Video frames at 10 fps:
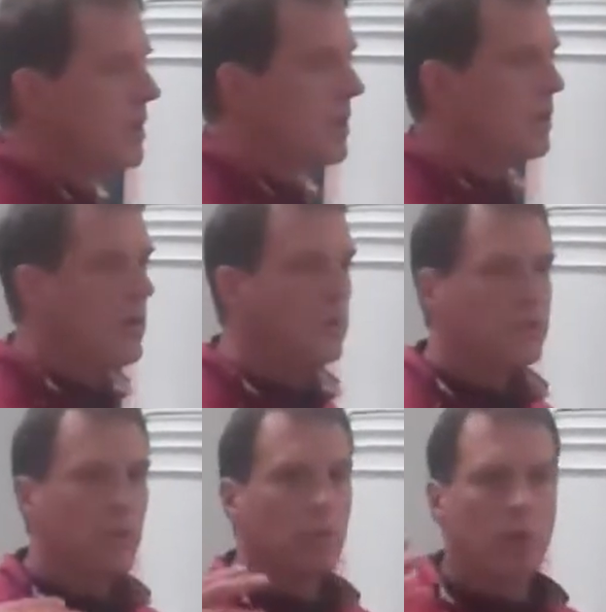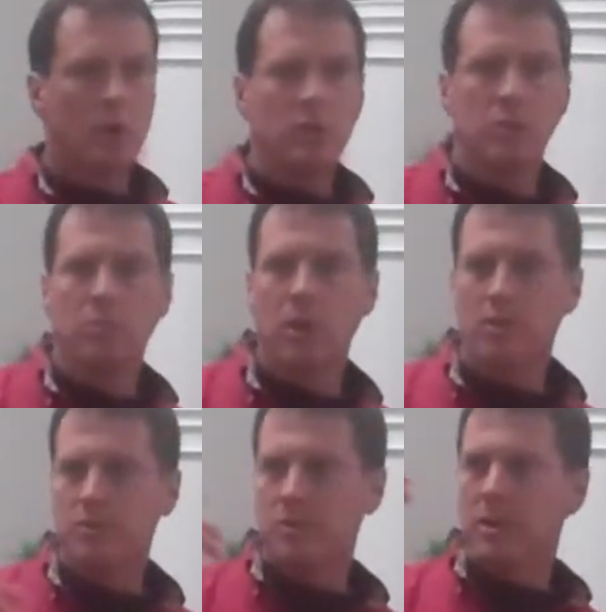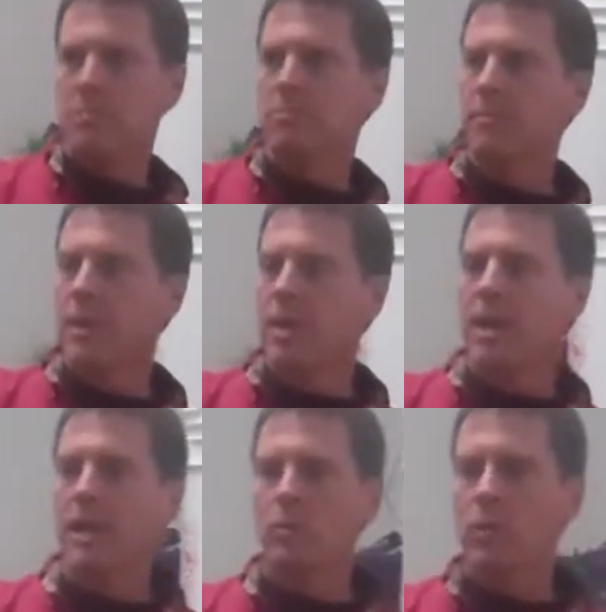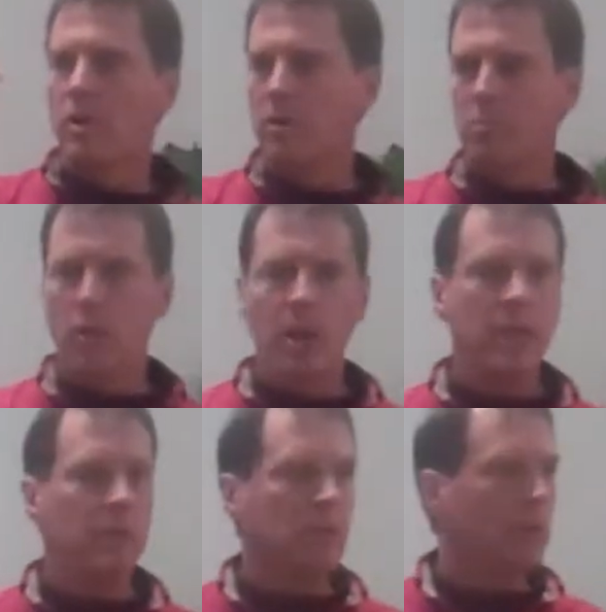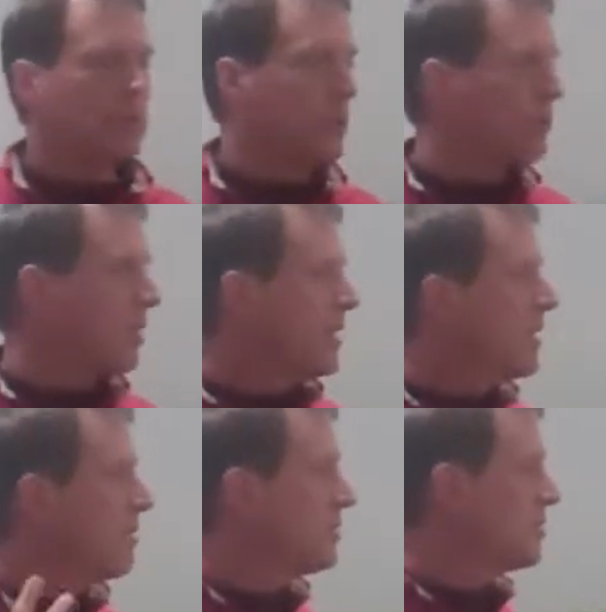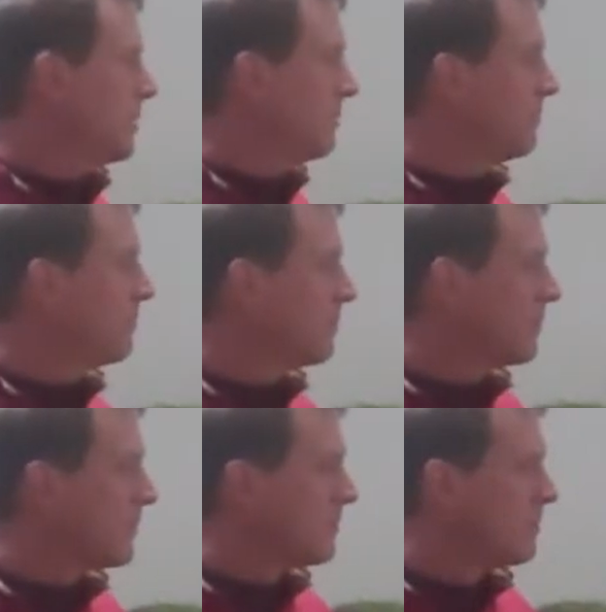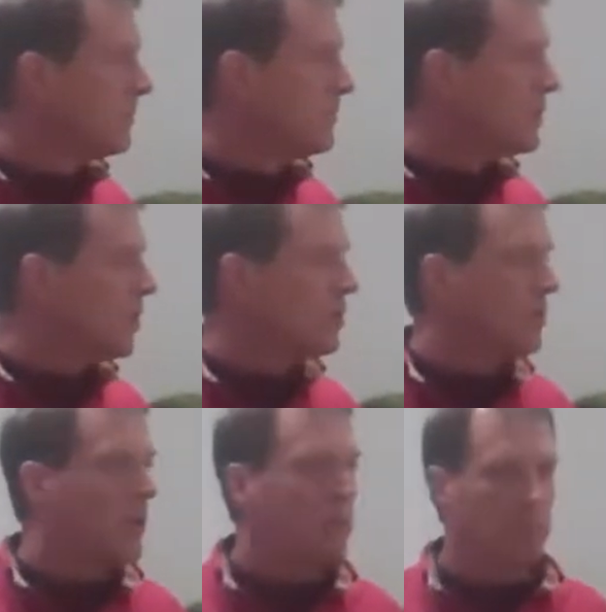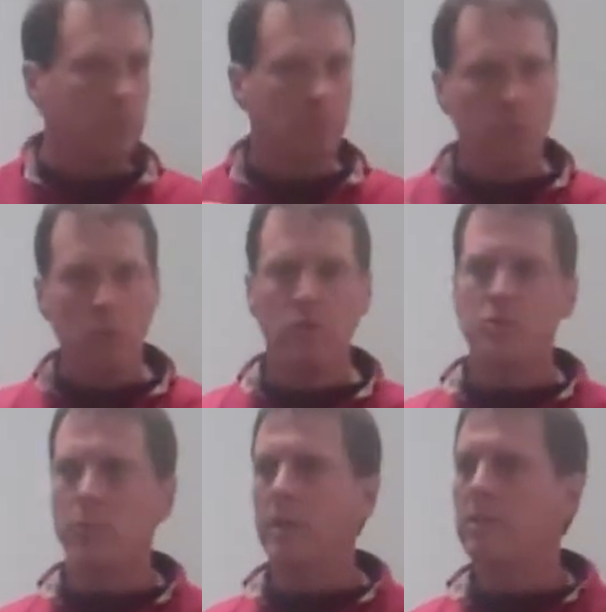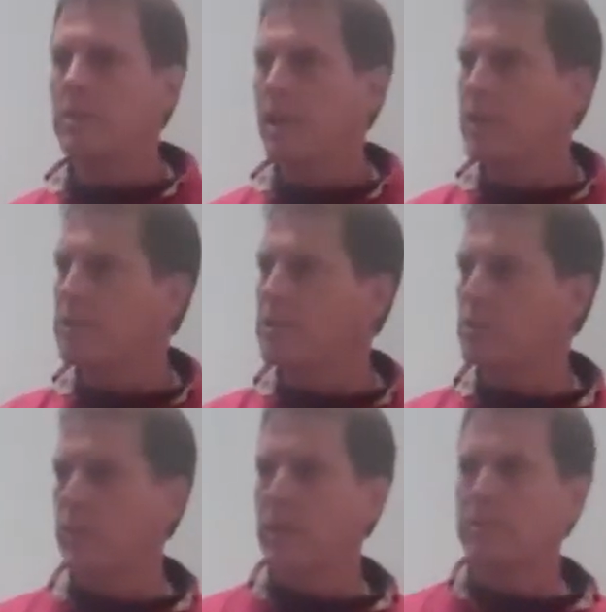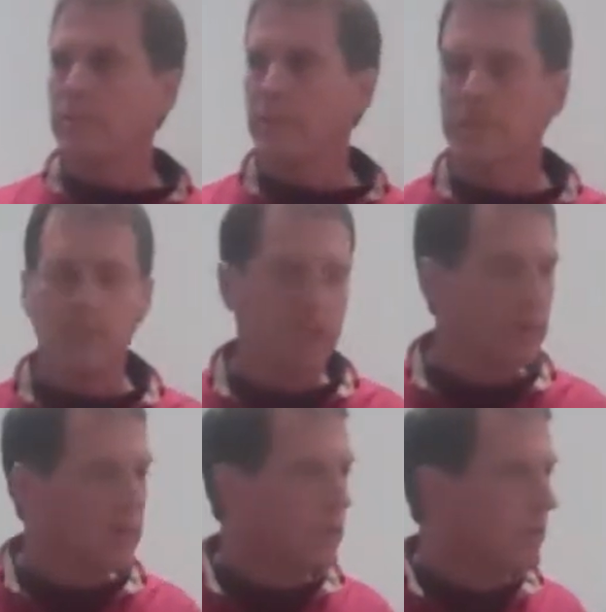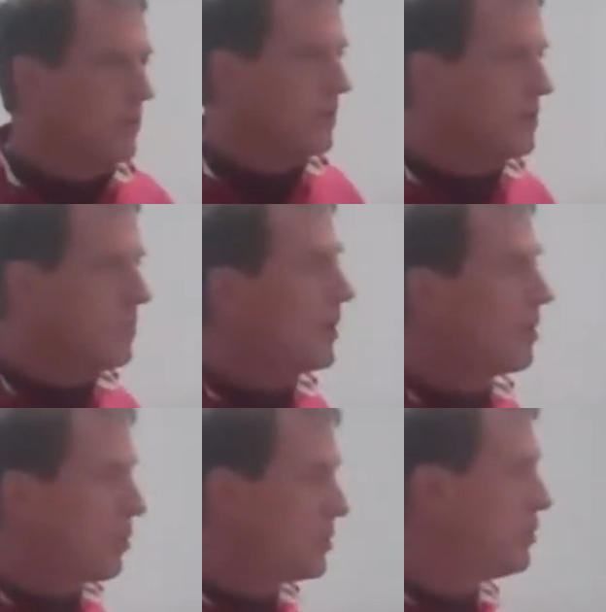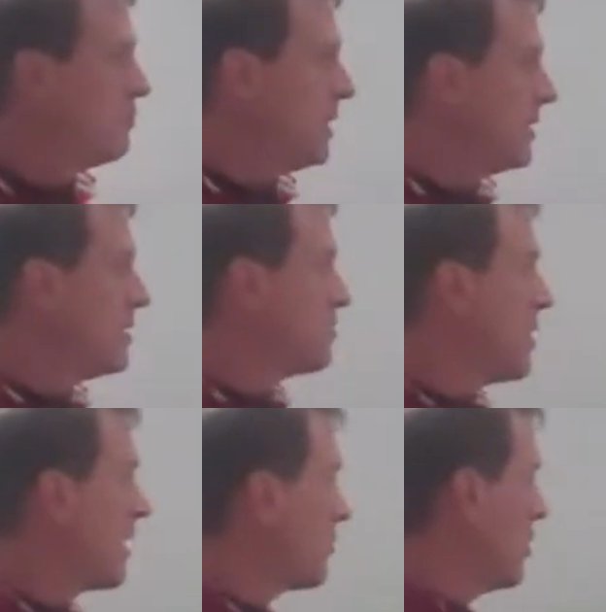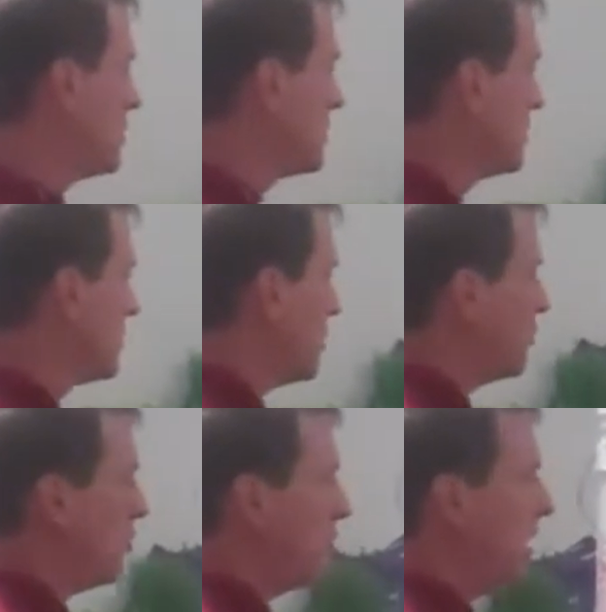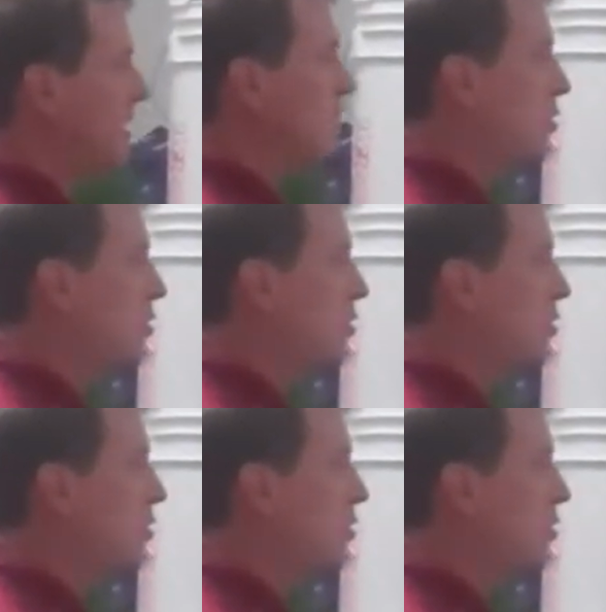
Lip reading: And it will go into your bloodstream, and it will go to the brain and alter your brain chemistry. So you get mood swings and energy swings from this, depending on what you're feeding these microbes. So if you're feeding them